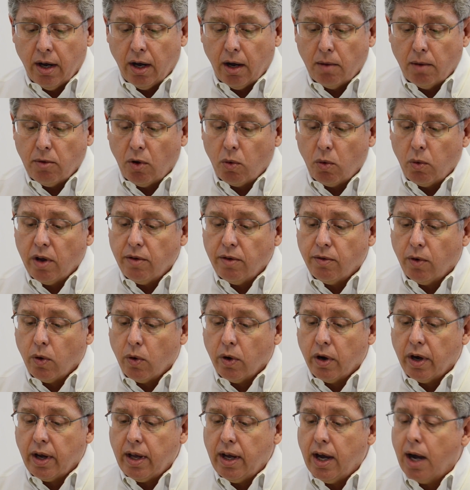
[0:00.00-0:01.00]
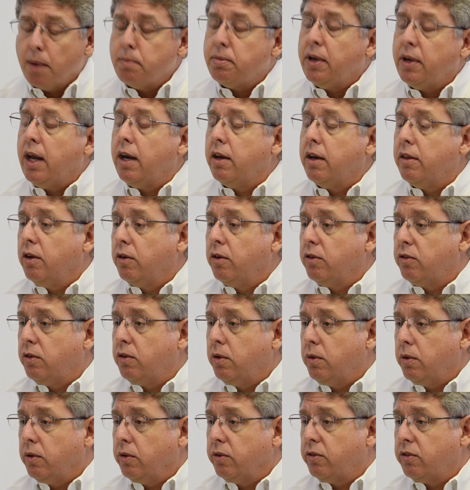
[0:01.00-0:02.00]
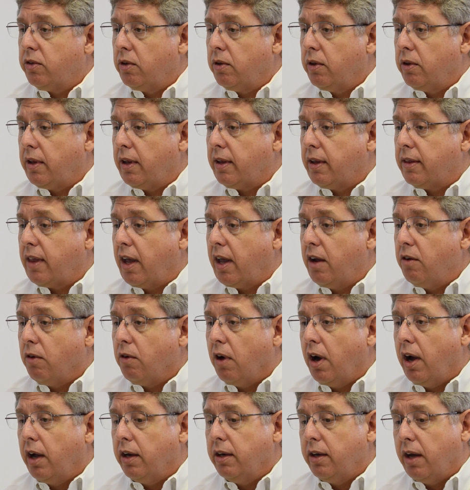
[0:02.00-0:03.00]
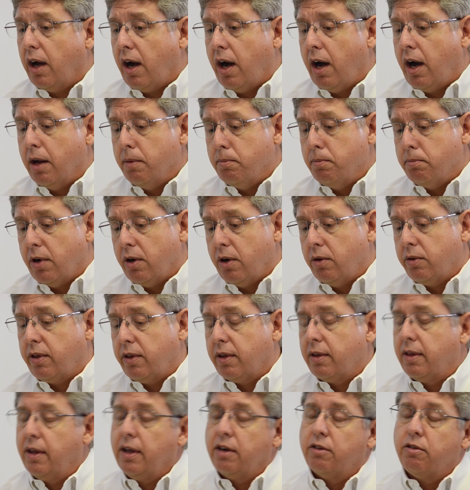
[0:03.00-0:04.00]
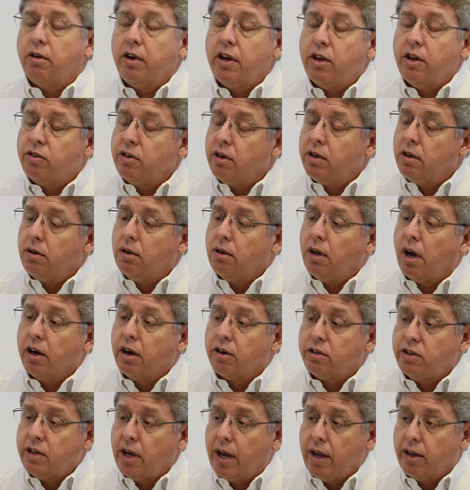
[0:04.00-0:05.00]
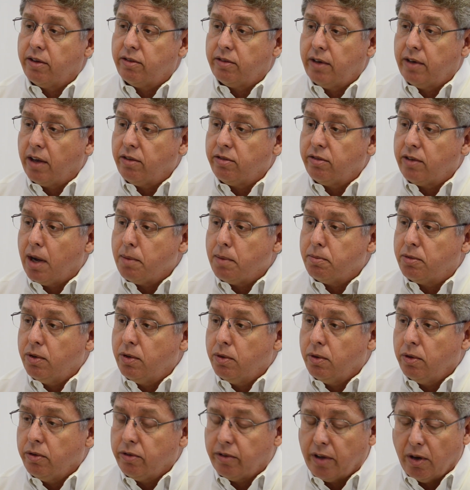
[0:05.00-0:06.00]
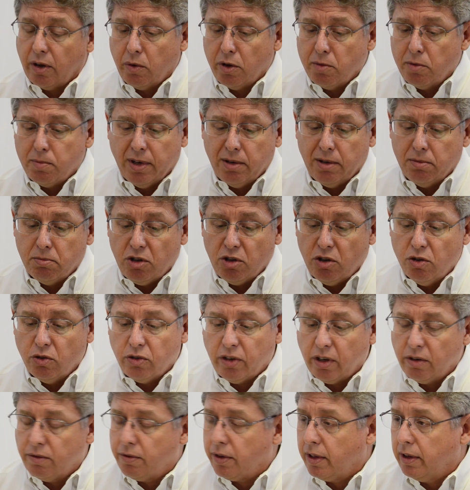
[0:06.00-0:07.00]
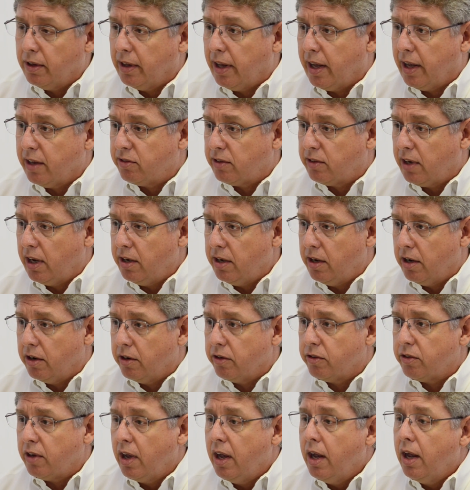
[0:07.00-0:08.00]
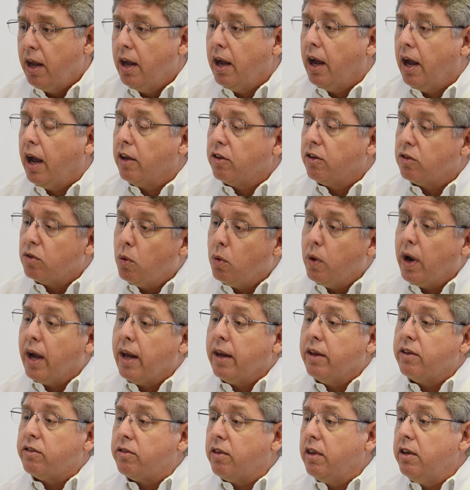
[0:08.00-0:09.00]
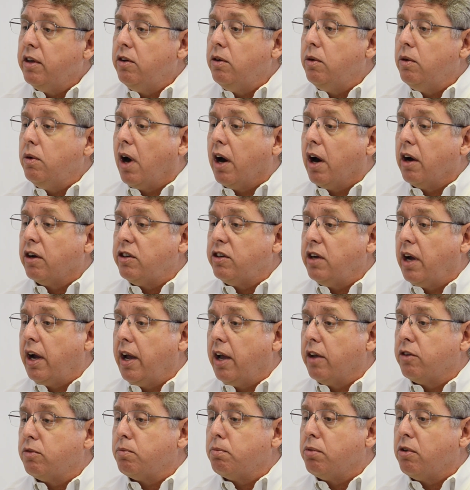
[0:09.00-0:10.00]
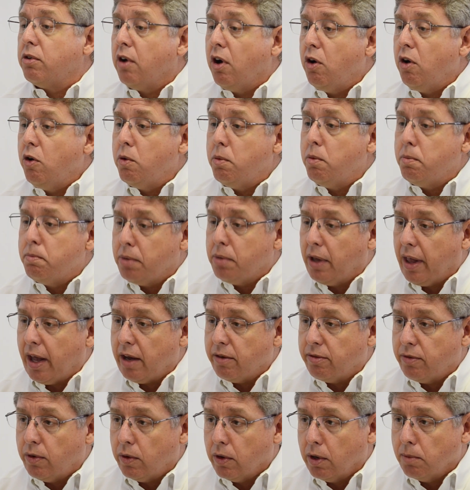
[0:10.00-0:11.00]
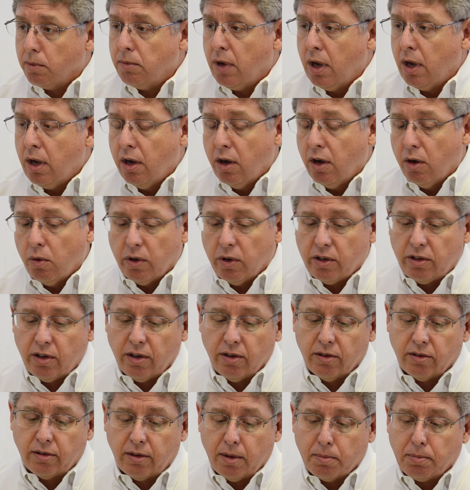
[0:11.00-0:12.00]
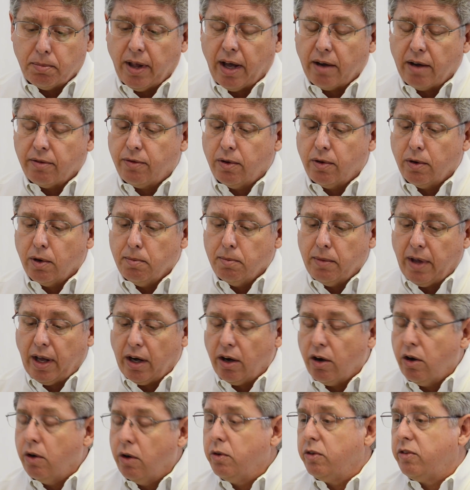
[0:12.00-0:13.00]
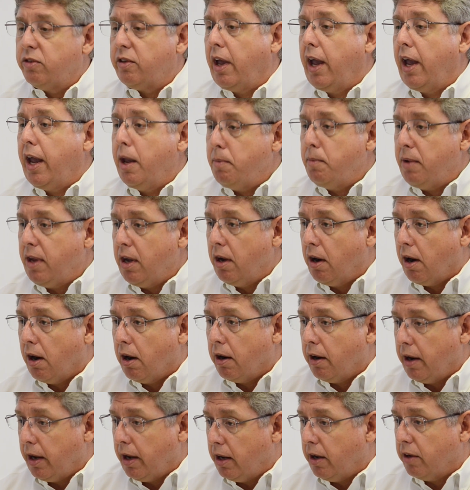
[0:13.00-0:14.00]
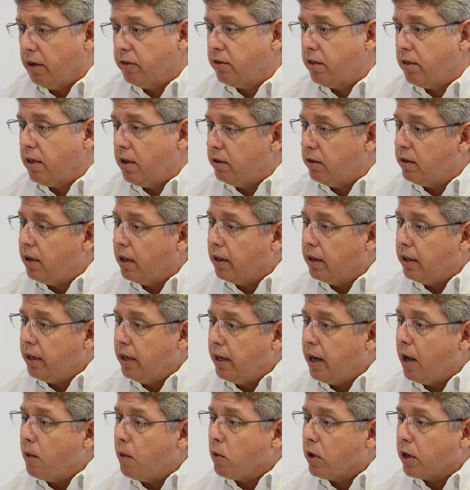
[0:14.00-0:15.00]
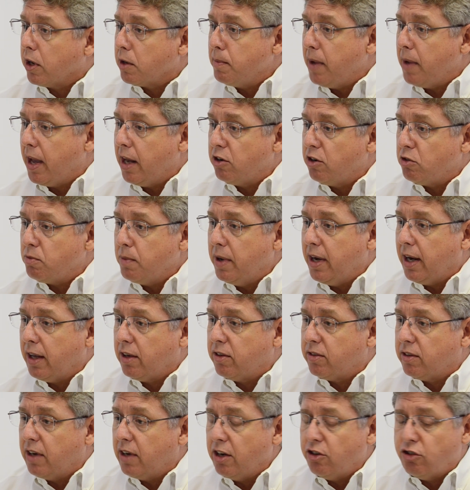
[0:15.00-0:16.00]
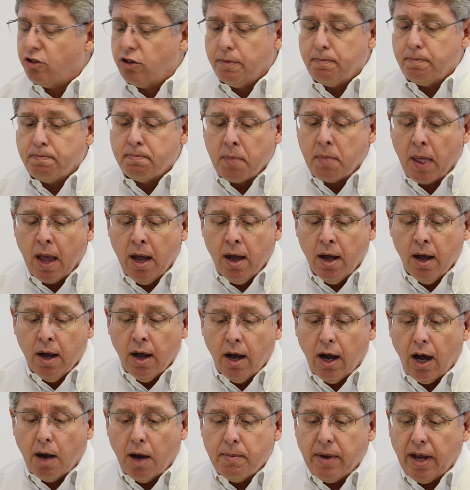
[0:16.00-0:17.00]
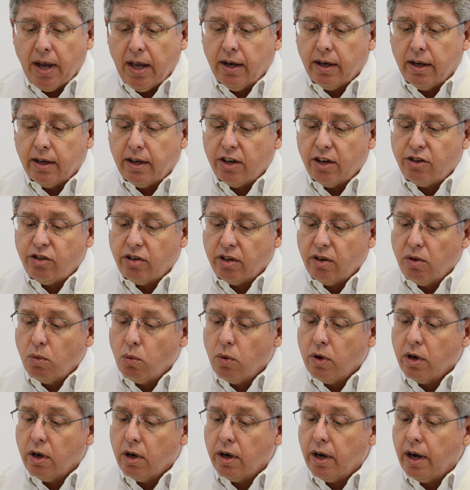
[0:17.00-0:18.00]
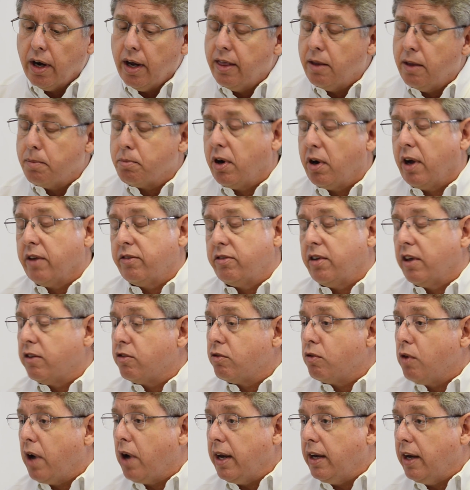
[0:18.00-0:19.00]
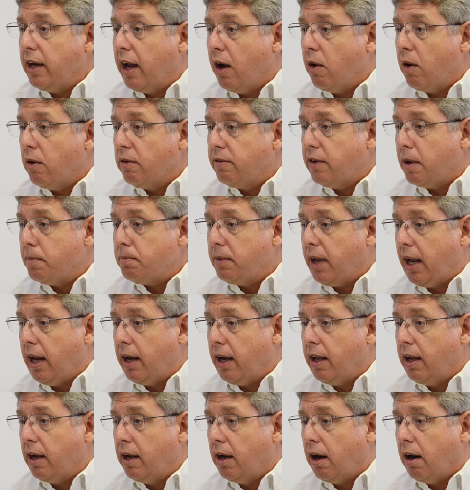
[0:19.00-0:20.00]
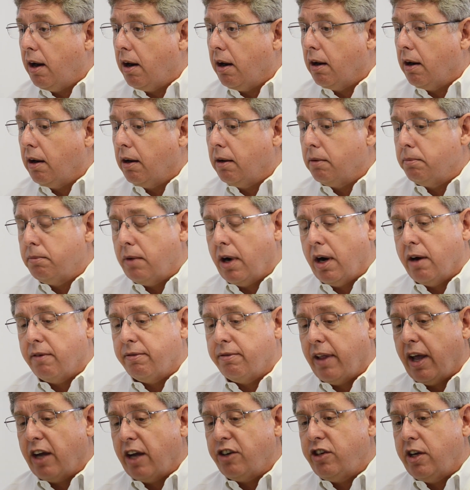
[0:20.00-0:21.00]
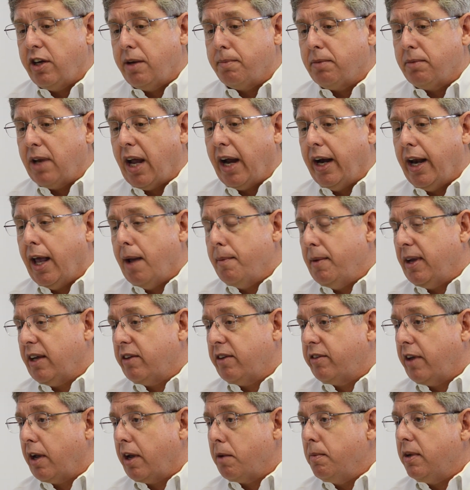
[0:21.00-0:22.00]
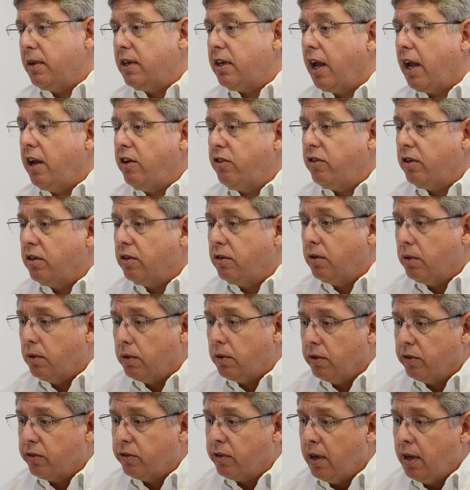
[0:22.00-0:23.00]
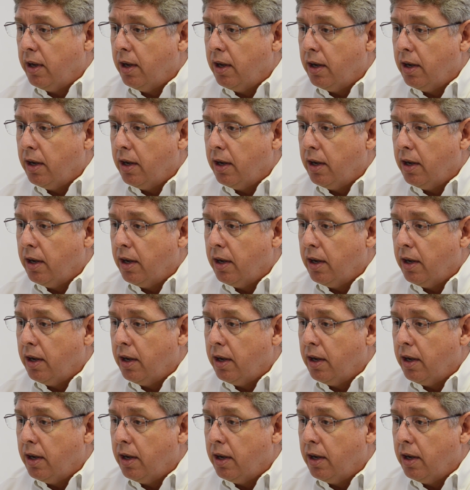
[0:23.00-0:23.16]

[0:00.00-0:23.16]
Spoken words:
we've already updated those tools so that they run on both the traditional ArcGIS desktop tools that we've been using for the last 10 years, as well as the new ArcGIS Pro platform, which is the platform that hosts APR and also the Utility Network Management Extension. In addition, we're in the process right now of updating our flagship dynamic segmentation tools